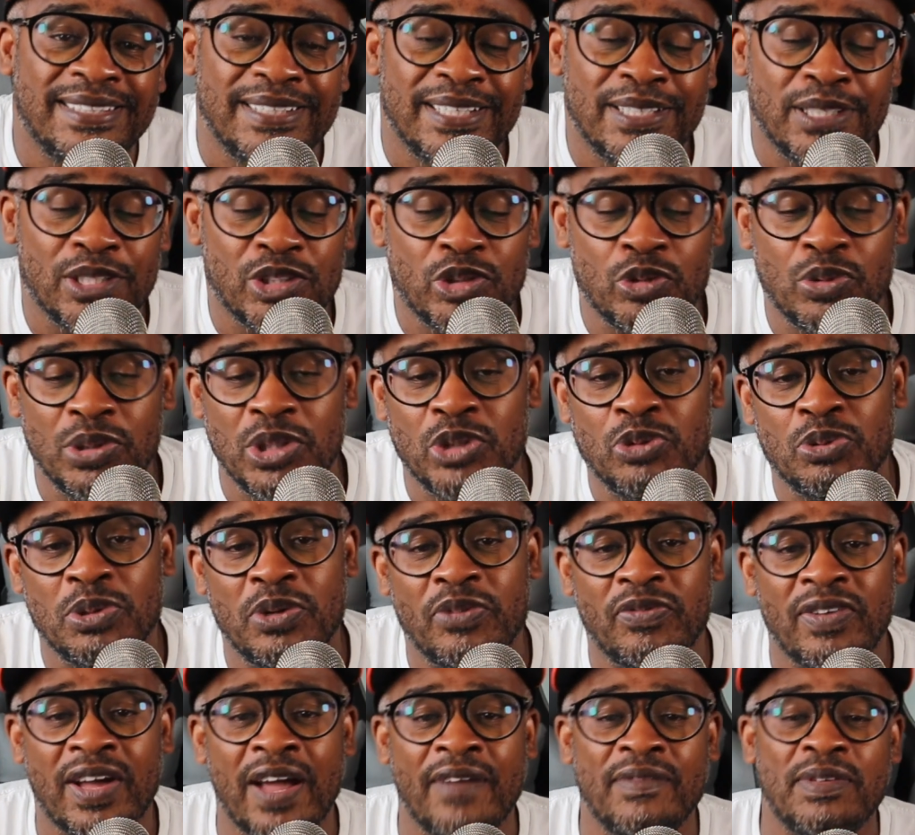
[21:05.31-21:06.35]
in the
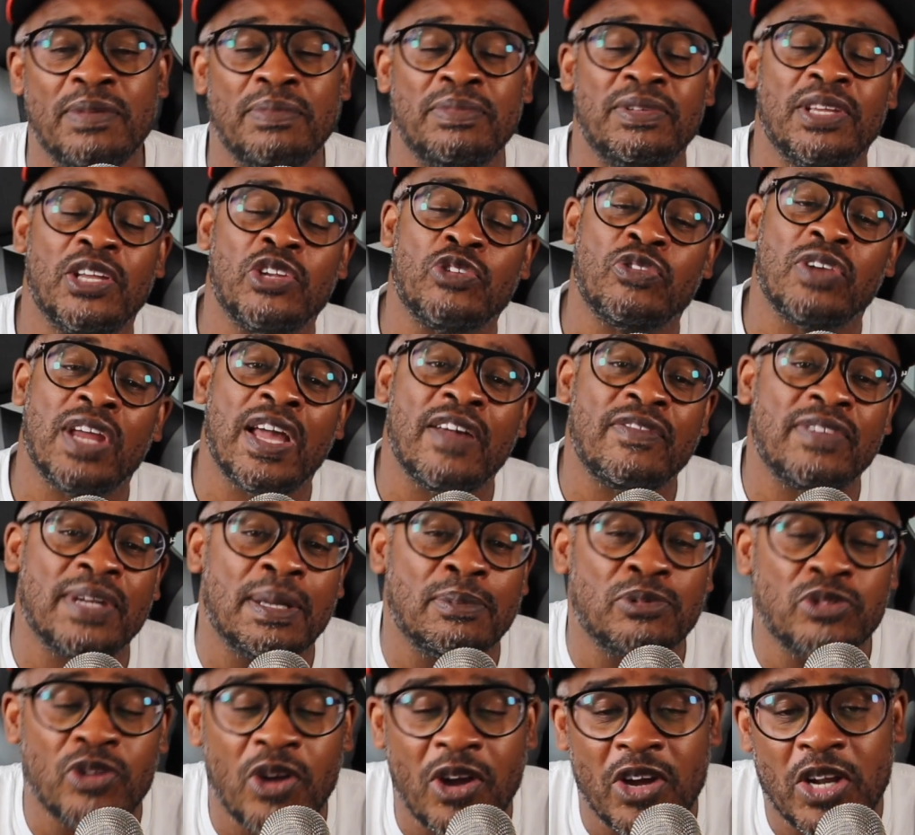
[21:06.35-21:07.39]
2025 NBA Draft. And I'm
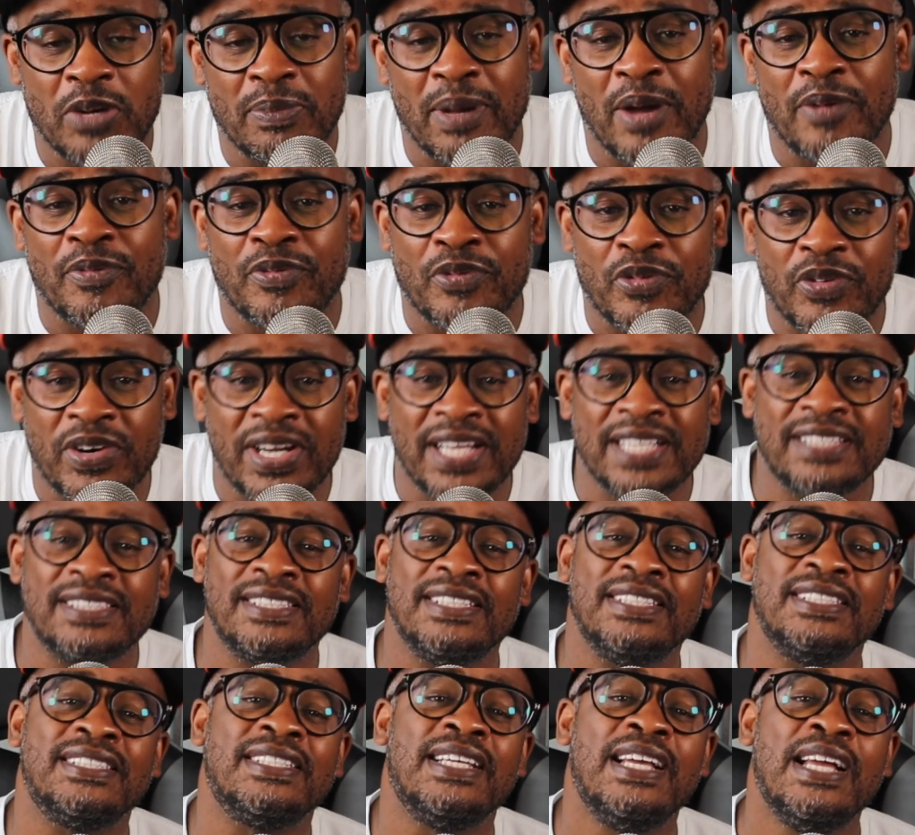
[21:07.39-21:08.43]
talking about
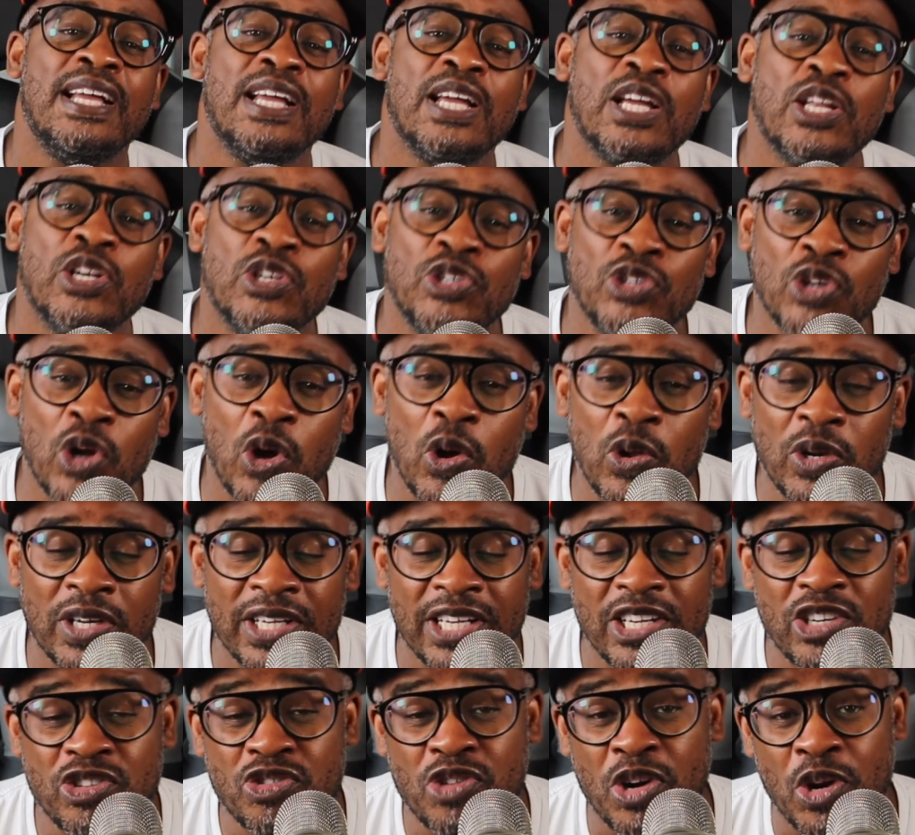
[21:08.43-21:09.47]
France's
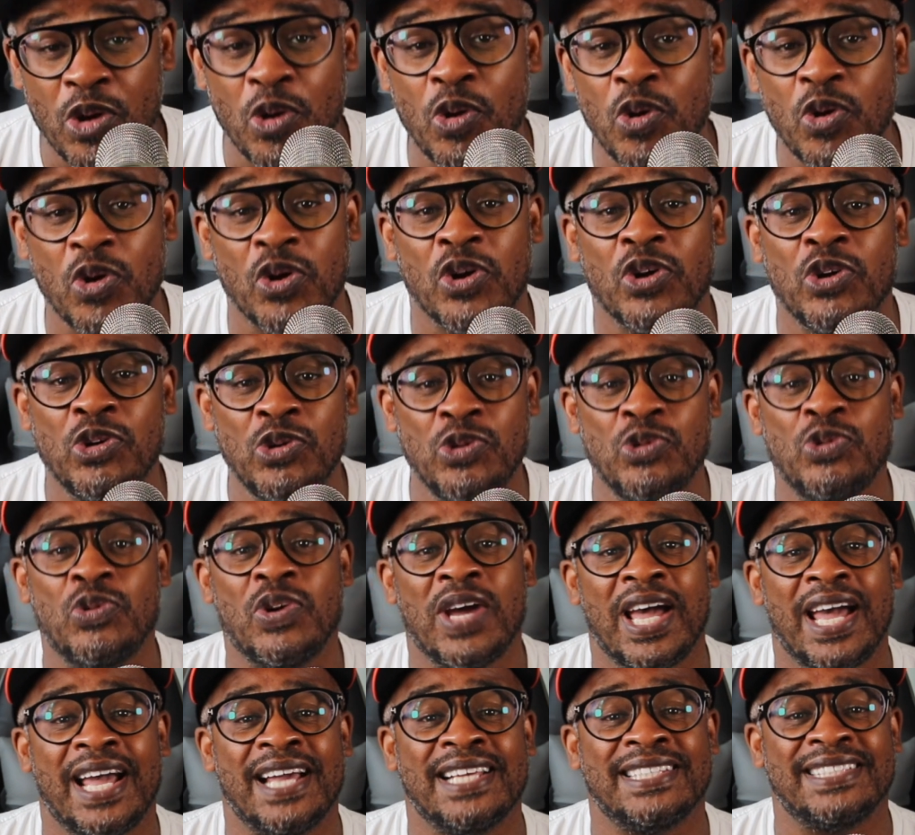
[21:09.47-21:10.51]
Nolan Traore, who
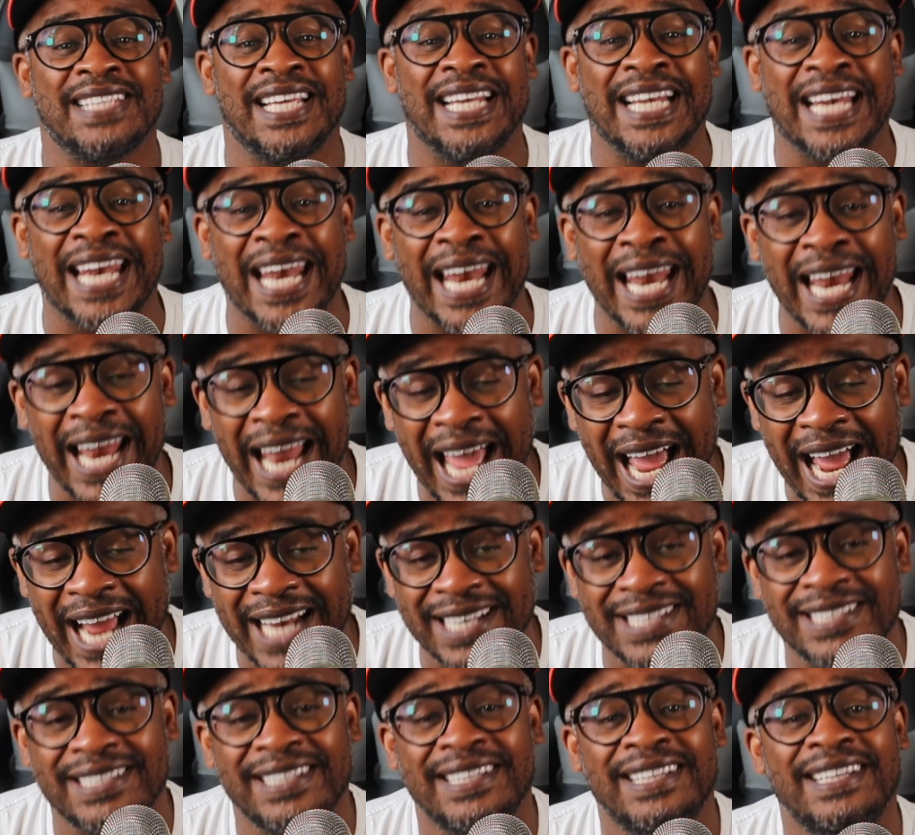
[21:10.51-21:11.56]
has a
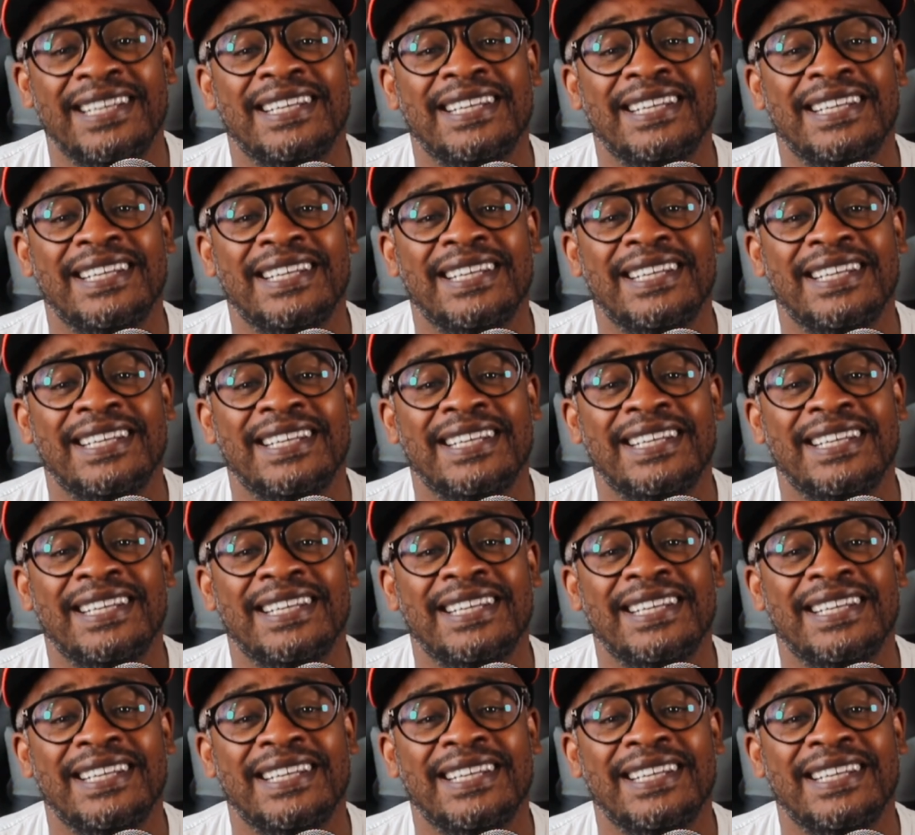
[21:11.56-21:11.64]
lot